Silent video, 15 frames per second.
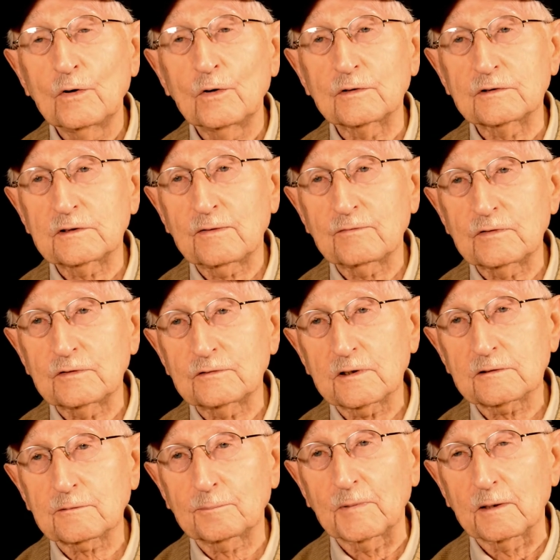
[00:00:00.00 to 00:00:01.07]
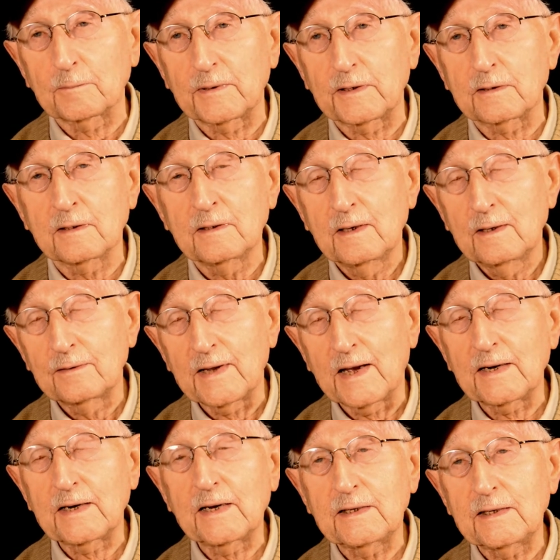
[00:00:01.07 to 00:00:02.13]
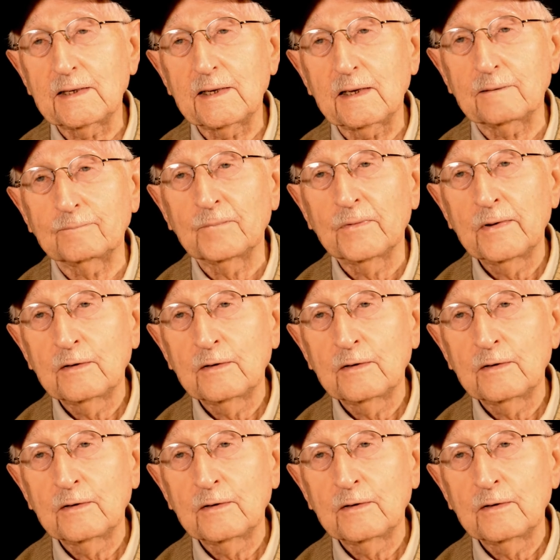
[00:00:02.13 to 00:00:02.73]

or 76 millimeter. They had 88.